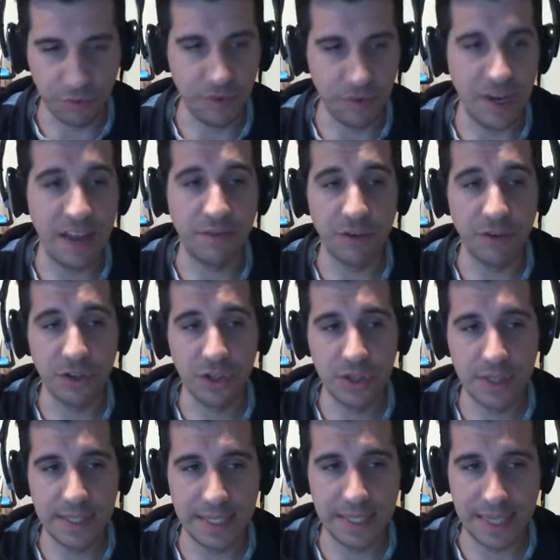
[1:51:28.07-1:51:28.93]
never
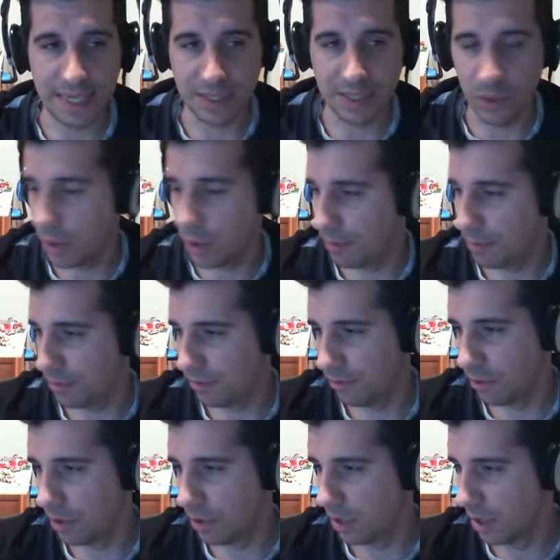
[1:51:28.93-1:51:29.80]
selected one
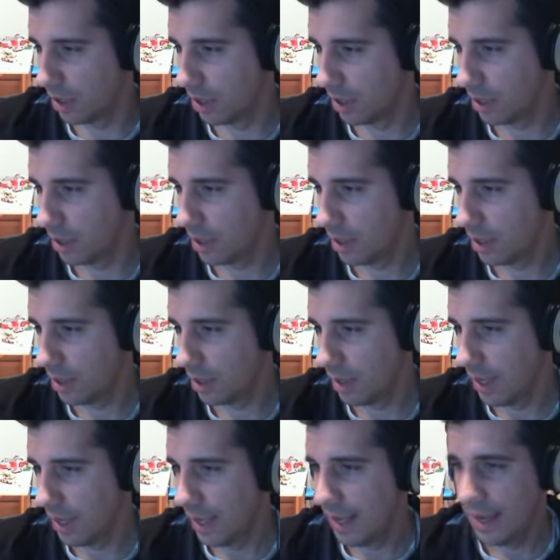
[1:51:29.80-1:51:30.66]
before.
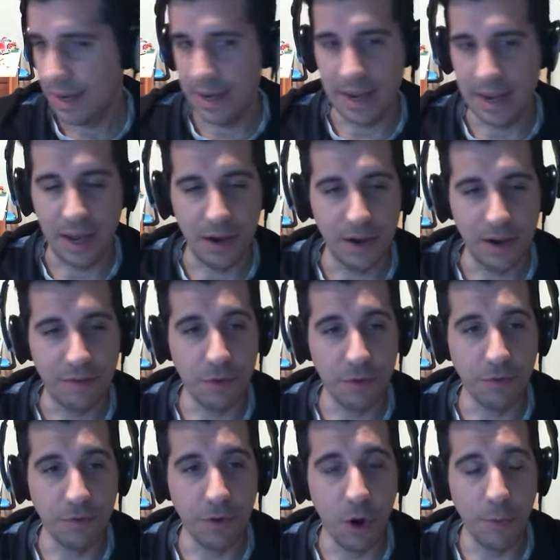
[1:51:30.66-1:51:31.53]
Now, if
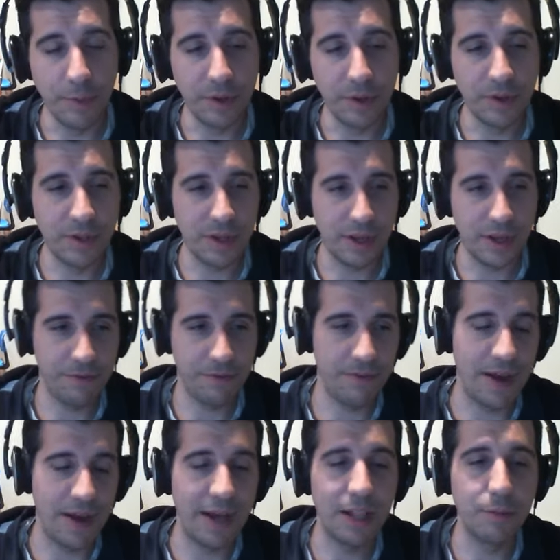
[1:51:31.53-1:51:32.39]
you've opened a
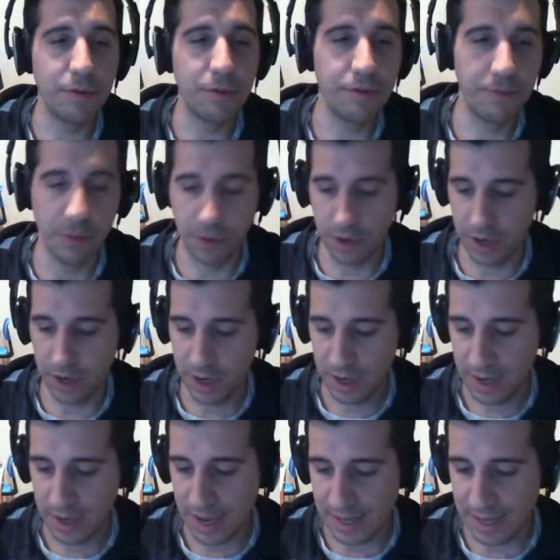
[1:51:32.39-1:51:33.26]
file before
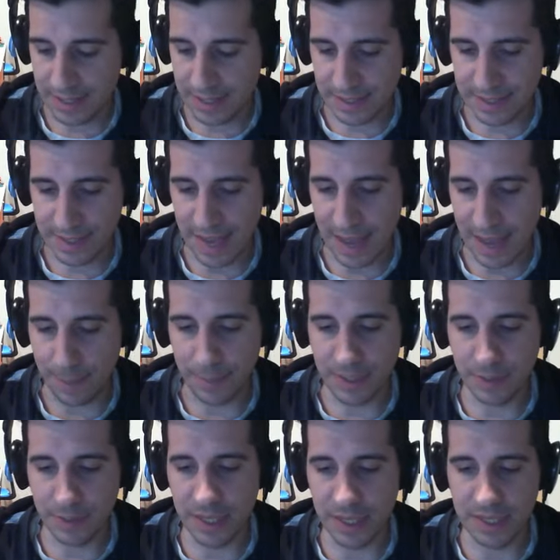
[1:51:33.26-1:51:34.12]
and it
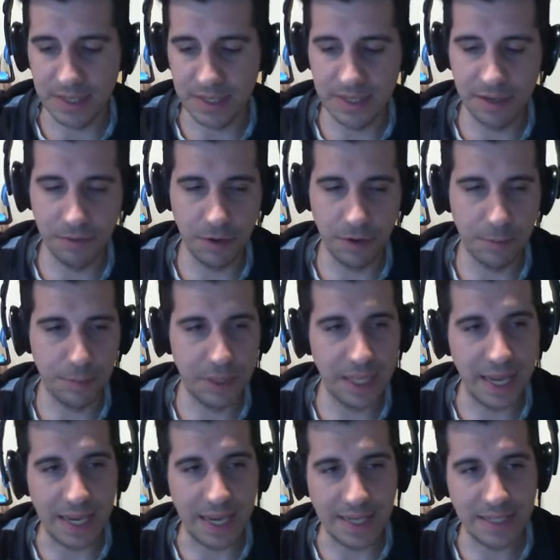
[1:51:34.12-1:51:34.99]
happens to be in a different
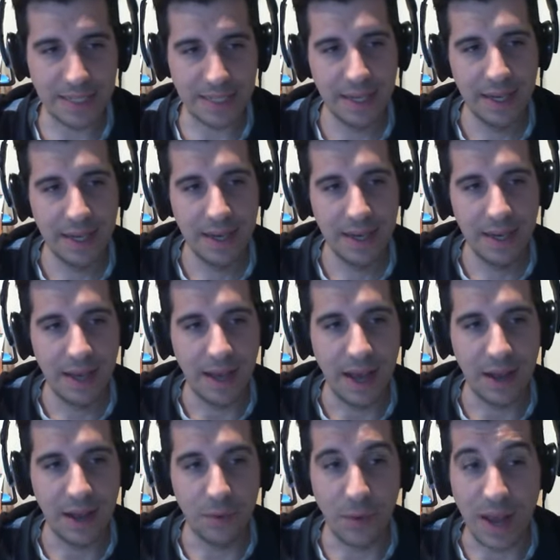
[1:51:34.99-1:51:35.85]
place,
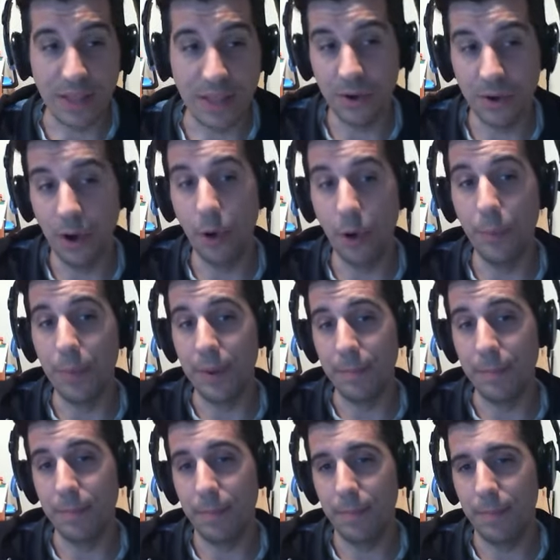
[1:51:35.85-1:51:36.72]
I'd rather
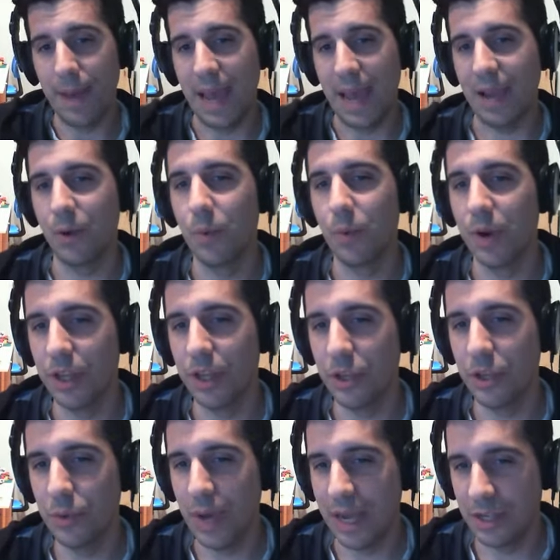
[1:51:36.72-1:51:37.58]
open back where
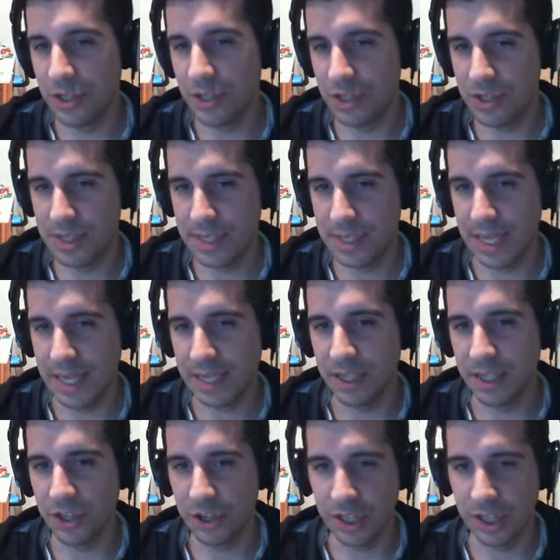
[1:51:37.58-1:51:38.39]
you had selected your